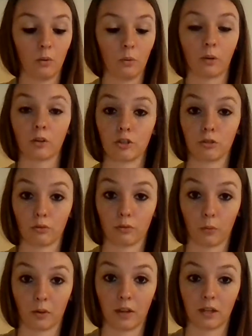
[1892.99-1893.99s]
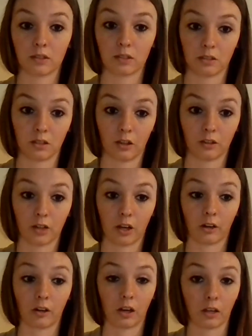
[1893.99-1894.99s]
Well, could you afford that $60
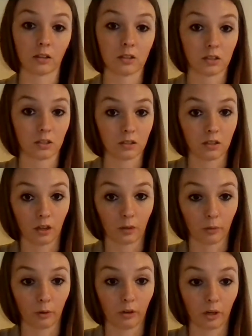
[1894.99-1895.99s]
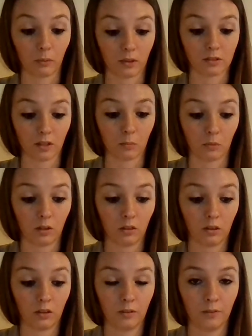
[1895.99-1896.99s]
tire and the $60 program in the same month?